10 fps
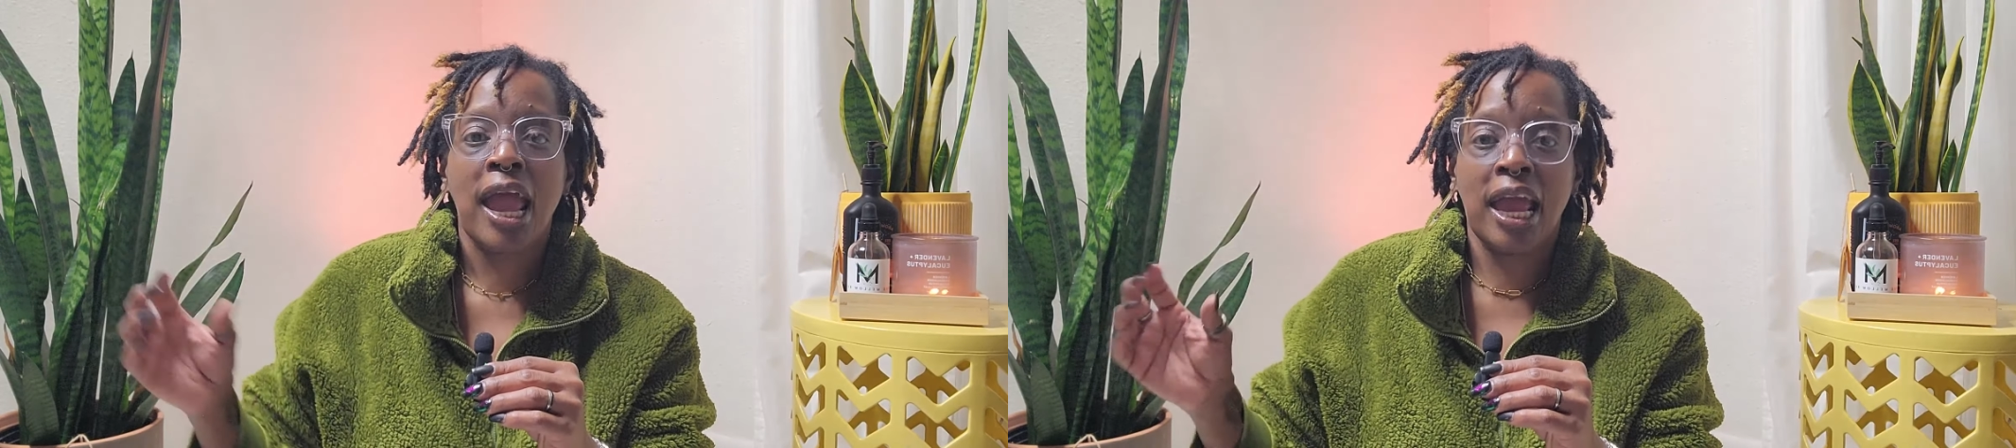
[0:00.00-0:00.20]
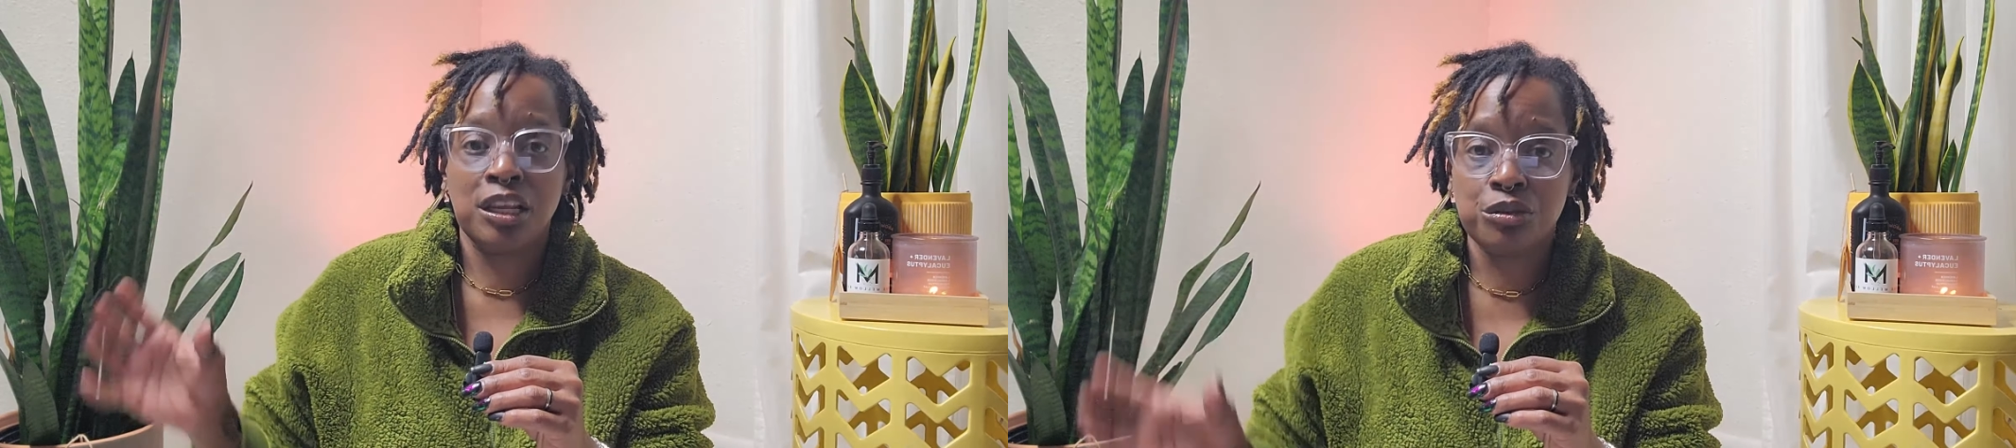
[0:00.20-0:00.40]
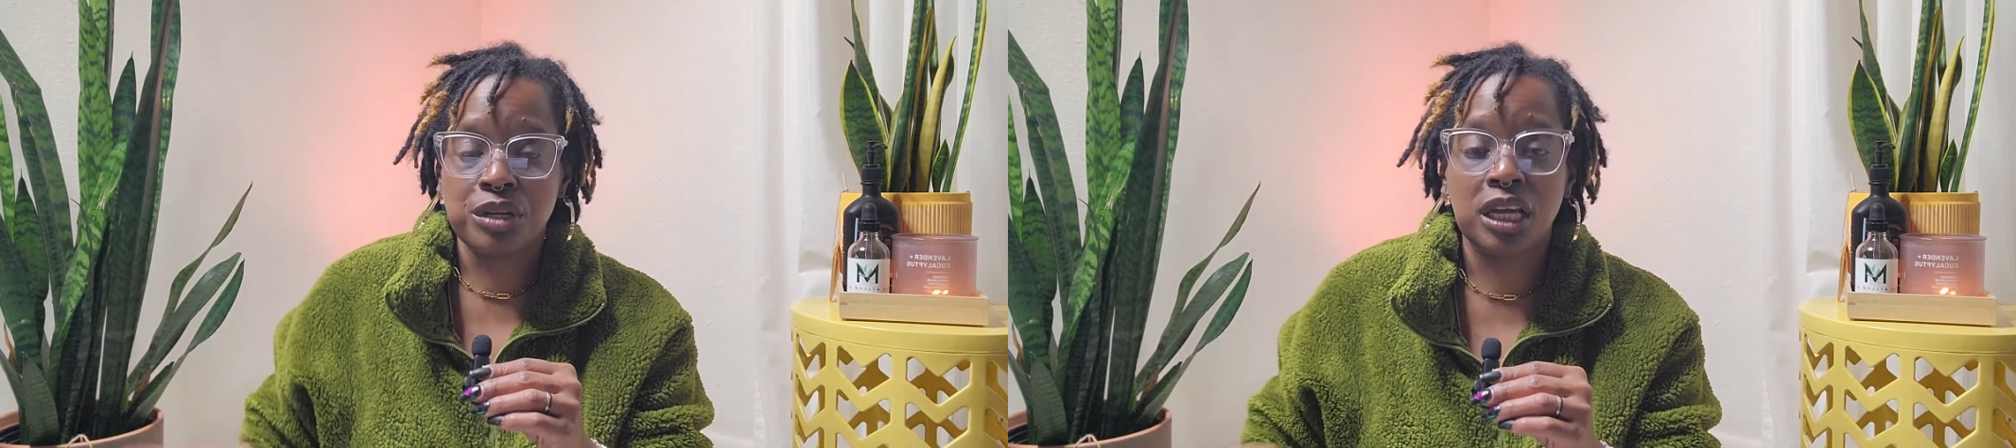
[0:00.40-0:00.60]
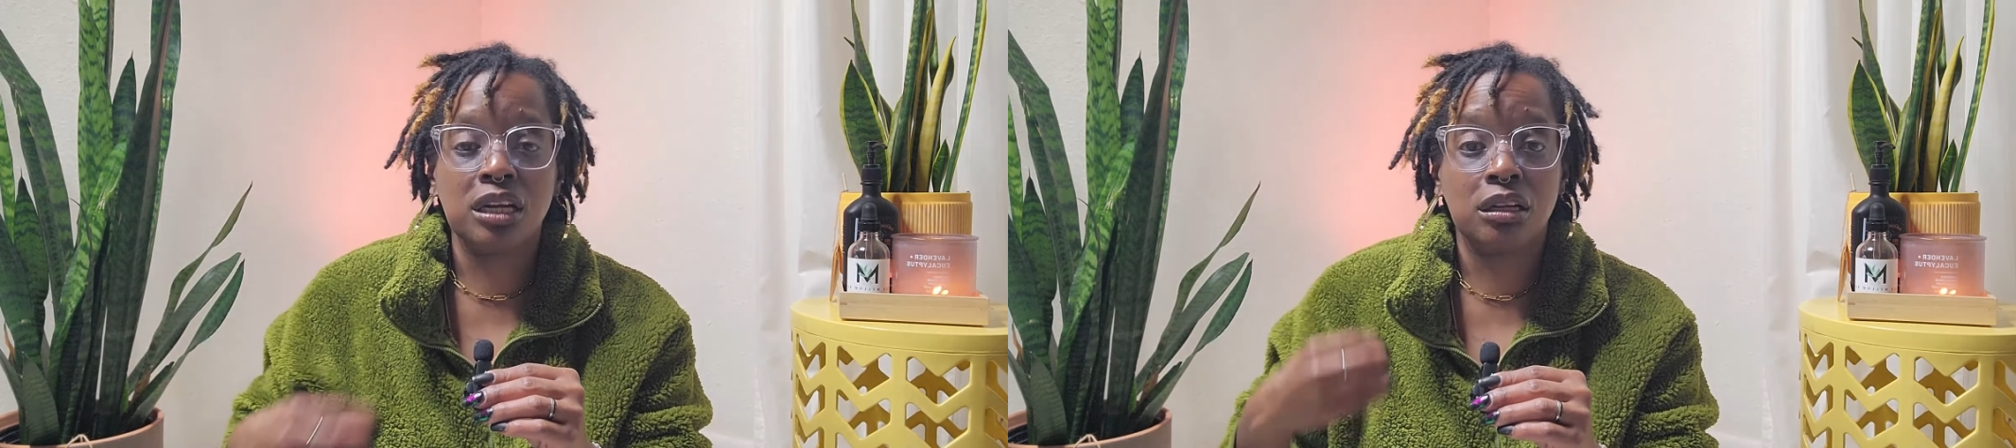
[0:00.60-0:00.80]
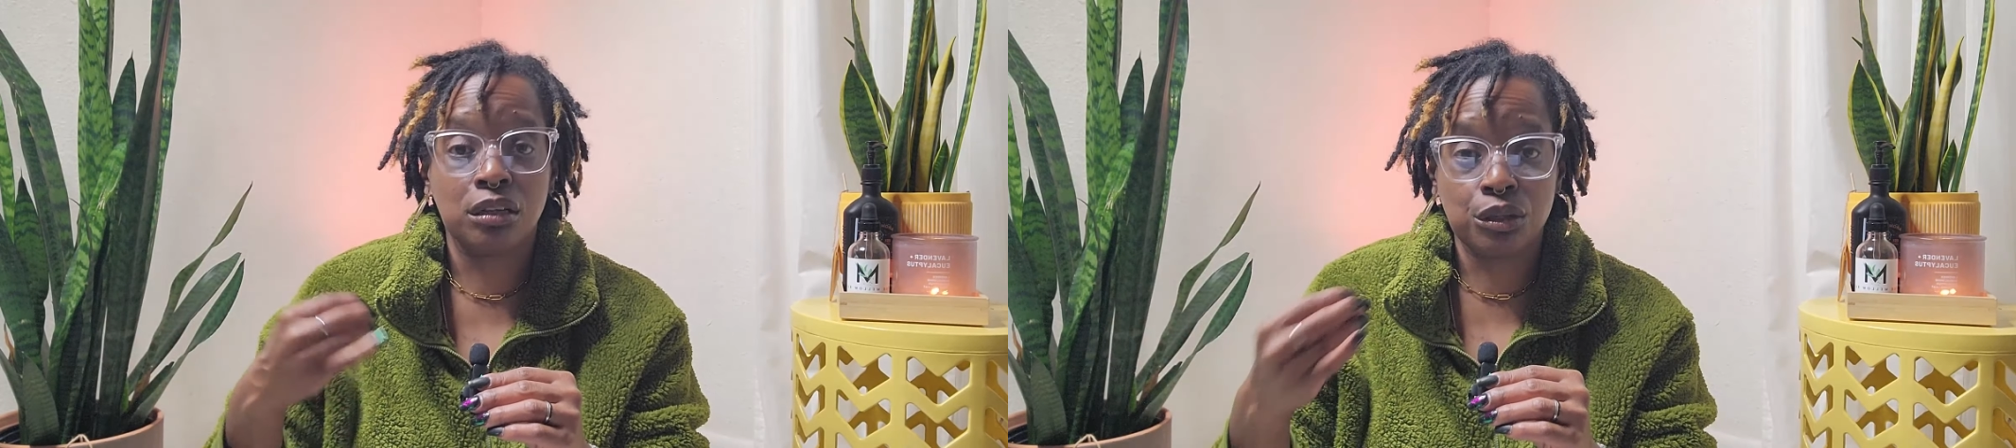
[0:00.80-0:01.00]
And you
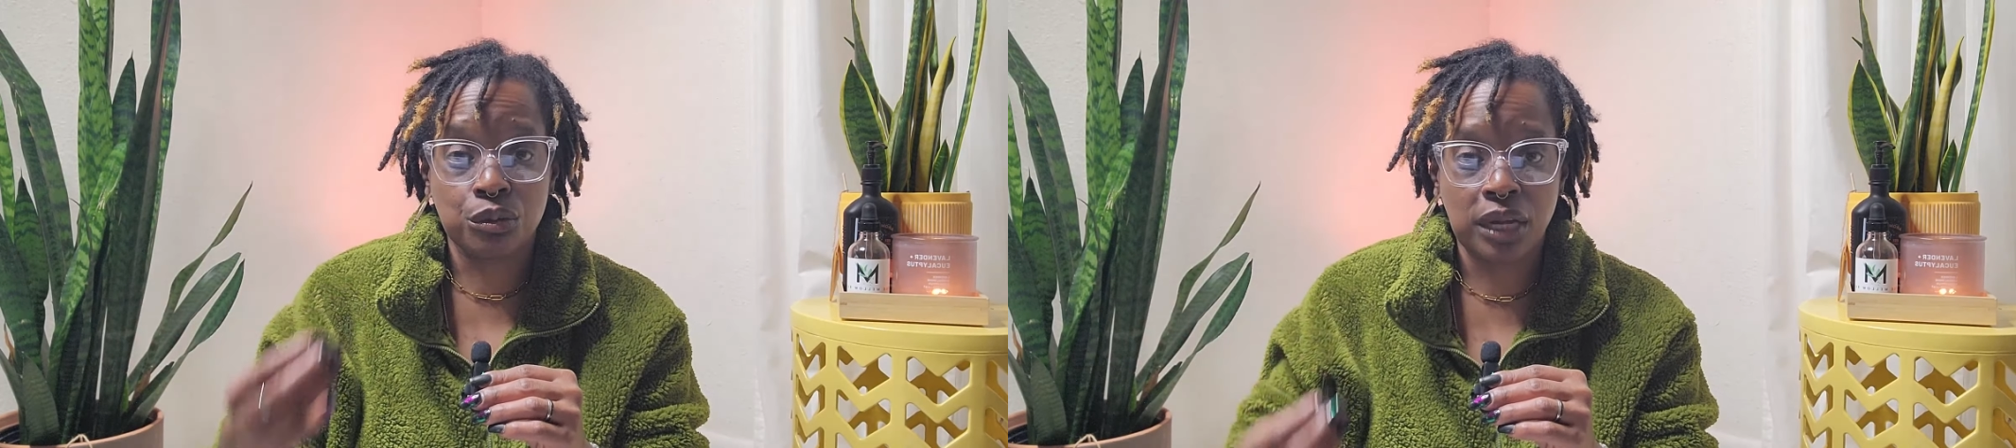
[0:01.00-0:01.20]
get little